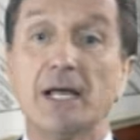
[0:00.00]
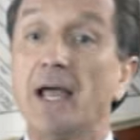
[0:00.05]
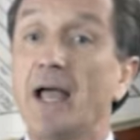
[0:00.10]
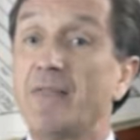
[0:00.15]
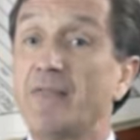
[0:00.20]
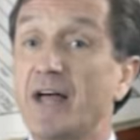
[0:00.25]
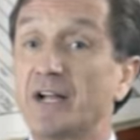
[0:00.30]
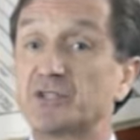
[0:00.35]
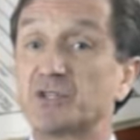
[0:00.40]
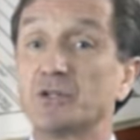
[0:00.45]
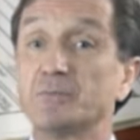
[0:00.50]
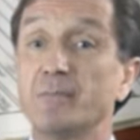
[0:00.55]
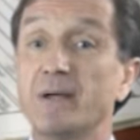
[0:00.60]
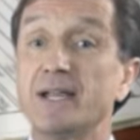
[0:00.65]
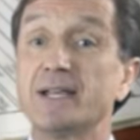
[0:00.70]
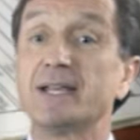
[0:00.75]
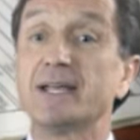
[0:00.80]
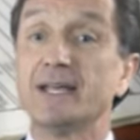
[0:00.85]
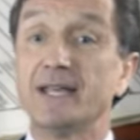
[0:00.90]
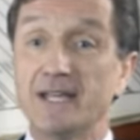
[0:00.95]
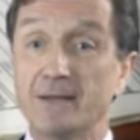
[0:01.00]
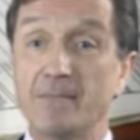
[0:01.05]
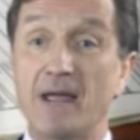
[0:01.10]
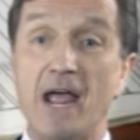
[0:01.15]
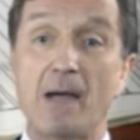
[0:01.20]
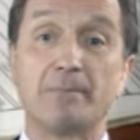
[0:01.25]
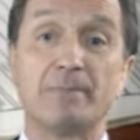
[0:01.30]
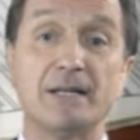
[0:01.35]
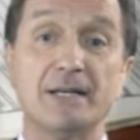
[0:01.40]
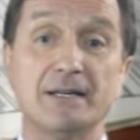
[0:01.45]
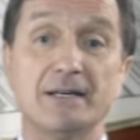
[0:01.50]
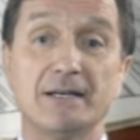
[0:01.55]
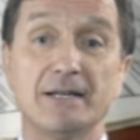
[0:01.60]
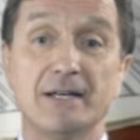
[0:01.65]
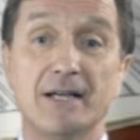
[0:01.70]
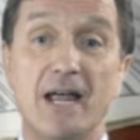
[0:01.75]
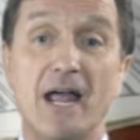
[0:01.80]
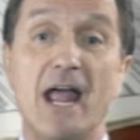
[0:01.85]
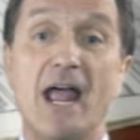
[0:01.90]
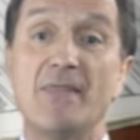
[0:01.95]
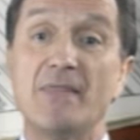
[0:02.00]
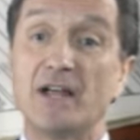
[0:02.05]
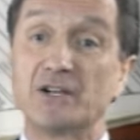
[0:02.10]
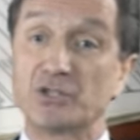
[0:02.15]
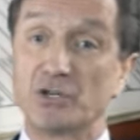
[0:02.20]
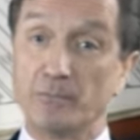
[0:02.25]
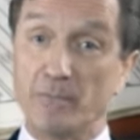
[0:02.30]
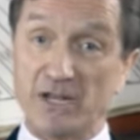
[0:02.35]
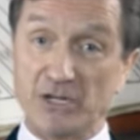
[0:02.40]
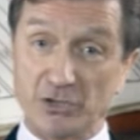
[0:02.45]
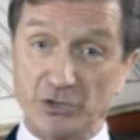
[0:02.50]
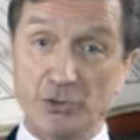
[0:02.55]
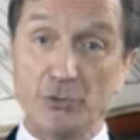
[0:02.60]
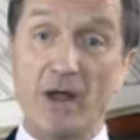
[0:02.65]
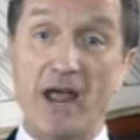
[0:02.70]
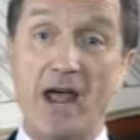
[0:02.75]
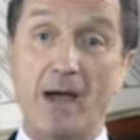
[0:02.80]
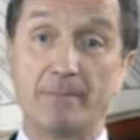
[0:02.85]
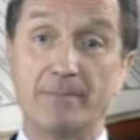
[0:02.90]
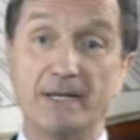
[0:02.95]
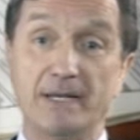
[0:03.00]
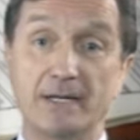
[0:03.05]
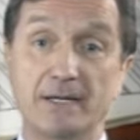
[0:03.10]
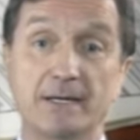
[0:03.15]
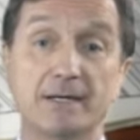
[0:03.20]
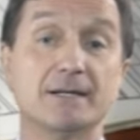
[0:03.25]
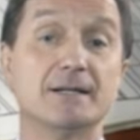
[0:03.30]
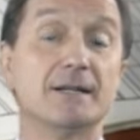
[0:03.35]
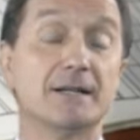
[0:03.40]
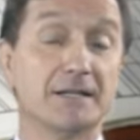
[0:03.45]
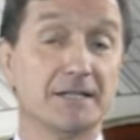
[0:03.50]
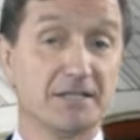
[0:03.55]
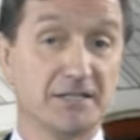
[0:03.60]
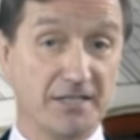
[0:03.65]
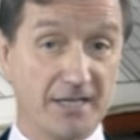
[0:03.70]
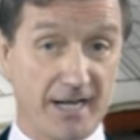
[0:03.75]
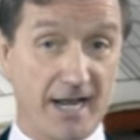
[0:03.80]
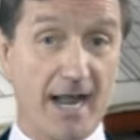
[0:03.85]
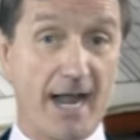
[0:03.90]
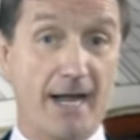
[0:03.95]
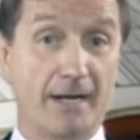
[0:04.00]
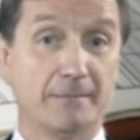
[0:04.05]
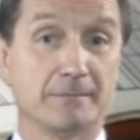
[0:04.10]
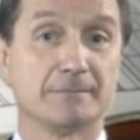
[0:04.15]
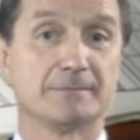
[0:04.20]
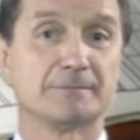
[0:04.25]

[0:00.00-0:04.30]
And that should make him happy, and that should make you happy today.